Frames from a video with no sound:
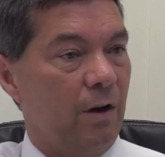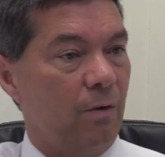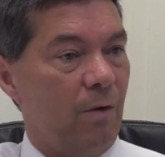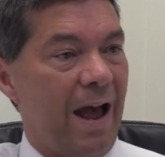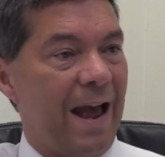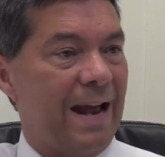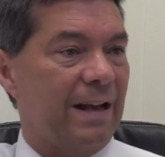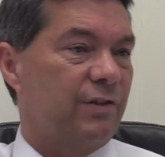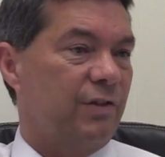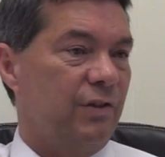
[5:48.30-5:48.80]
know,
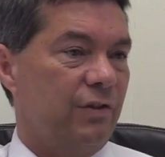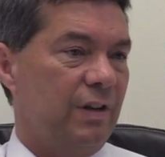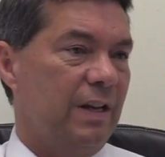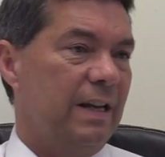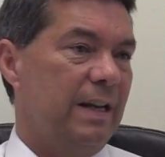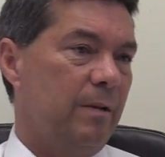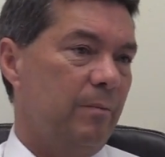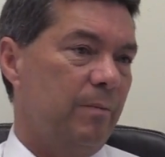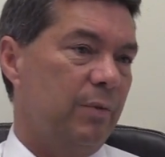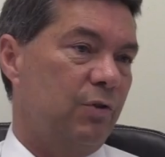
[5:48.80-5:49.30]
acts as the
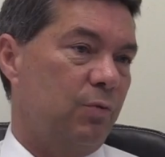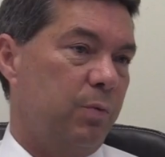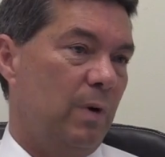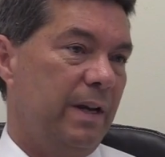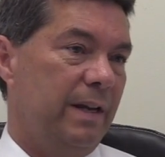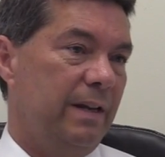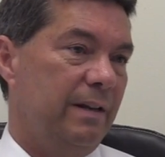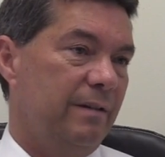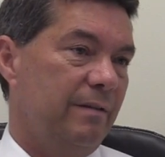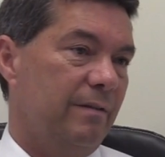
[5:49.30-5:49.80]
link
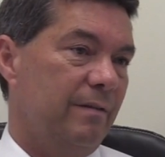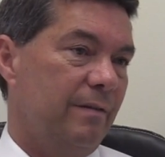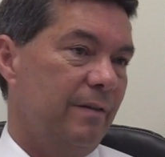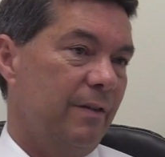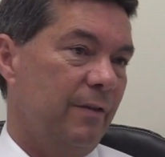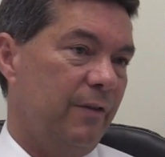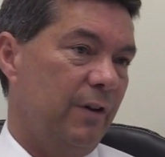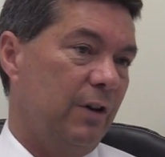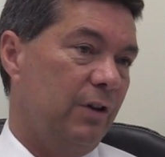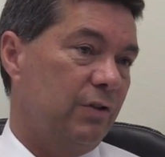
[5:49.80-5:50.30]
between
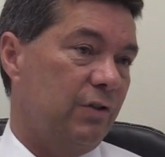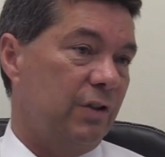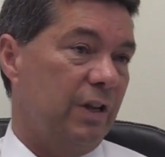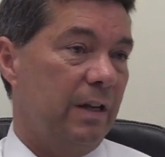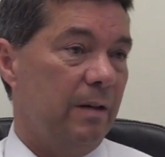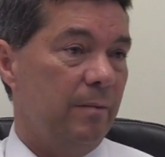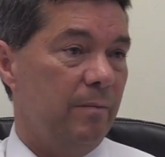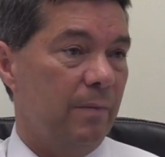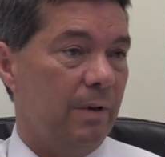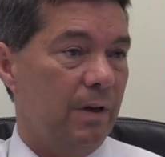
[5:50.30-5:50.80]
the first
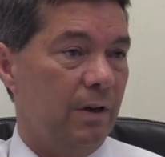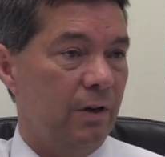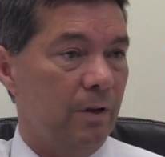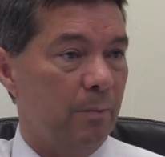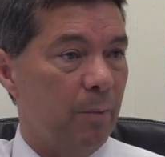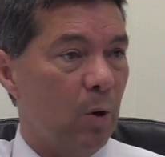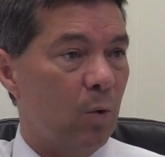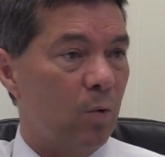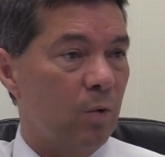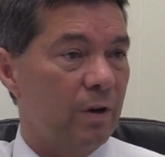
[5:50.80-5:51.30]
team and the
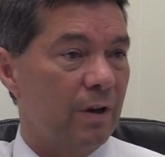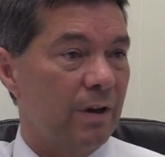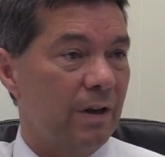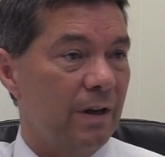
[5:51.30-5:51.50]
board.